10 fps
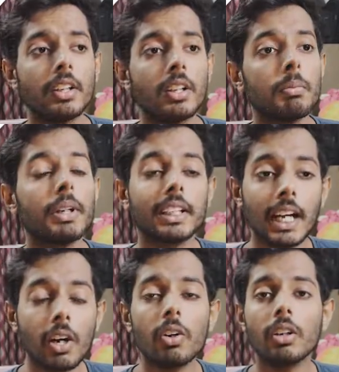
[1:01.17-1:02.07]
But
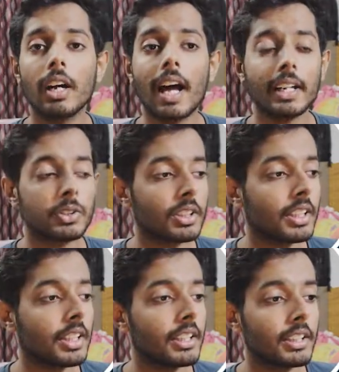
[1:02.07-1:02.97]
now
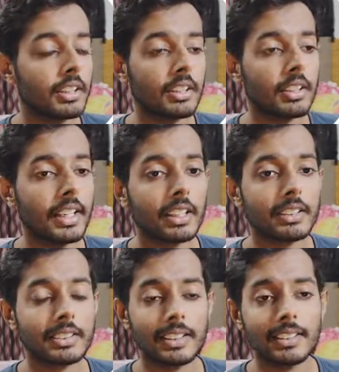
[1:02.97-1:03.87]
actually, like
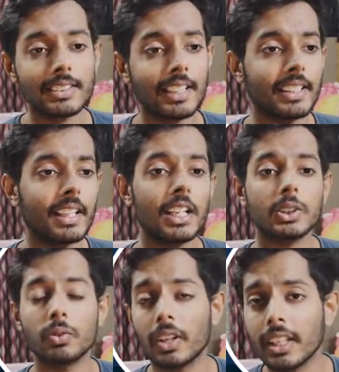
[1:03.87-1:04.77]
since I think
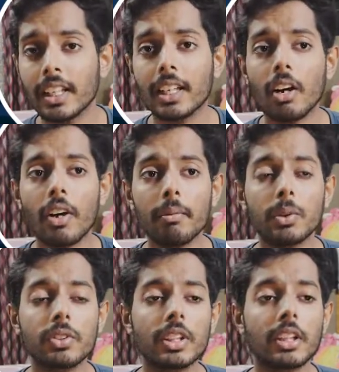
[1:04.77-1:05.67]
last 1 year now, I'm
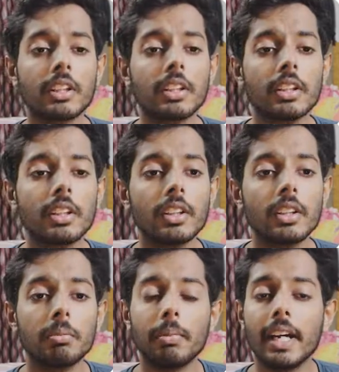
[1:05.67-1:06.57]
using
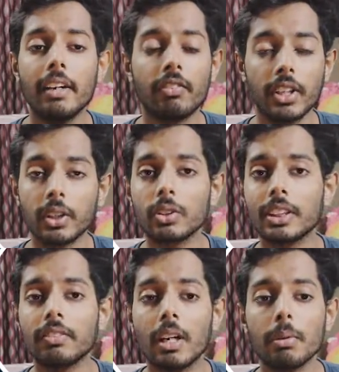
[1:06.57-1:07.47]
my Windows
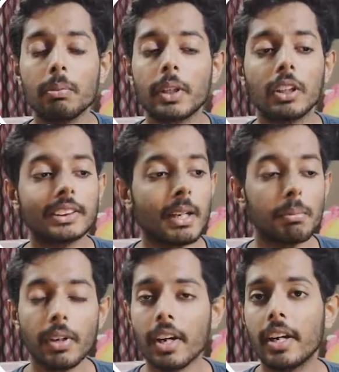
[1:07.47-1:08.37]
environment because I
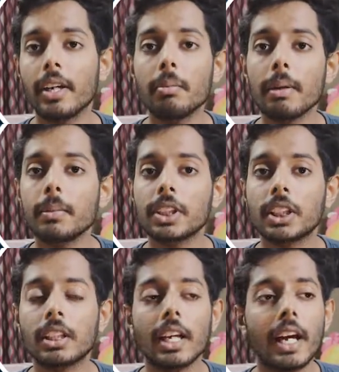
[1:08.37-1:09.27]
upgraded my
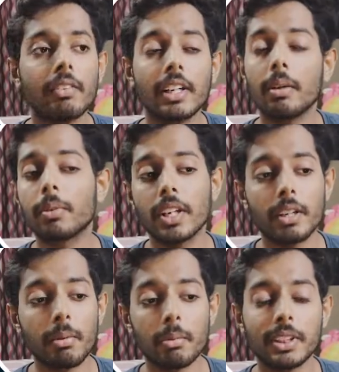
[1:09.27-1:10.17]
machine. And when I upgraded
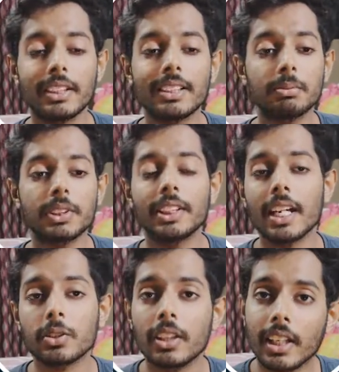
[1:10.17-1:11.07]
my machine, this machine
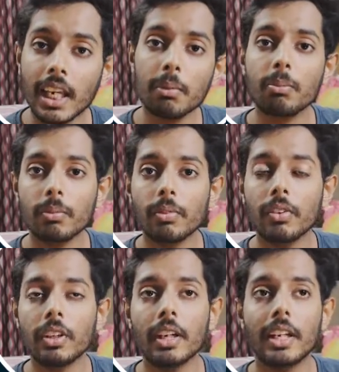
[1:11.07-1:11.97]
actually came
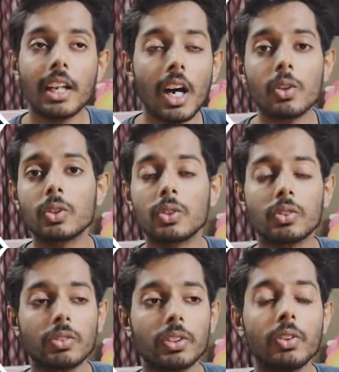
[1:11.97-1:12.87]
in-house
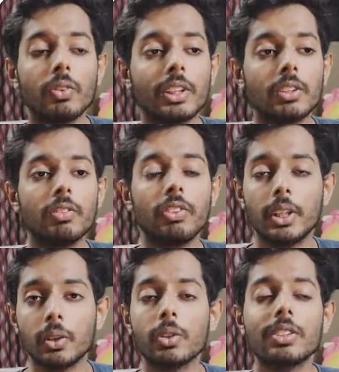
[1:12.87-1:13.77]
with
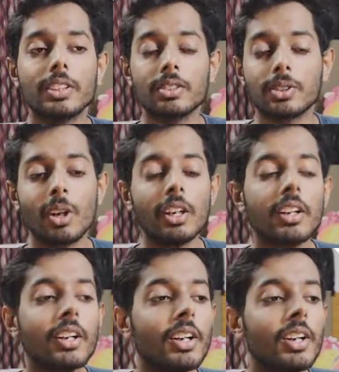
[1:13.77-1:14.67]
Windows installed.
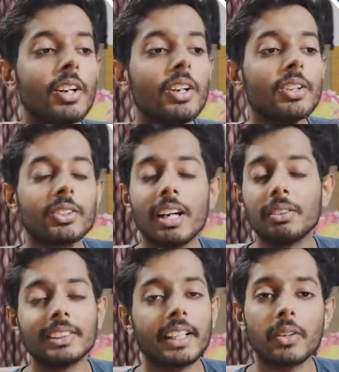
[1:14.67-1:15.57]
So I was
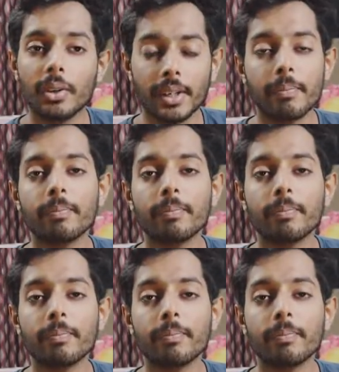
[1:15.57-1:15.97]
like, okay,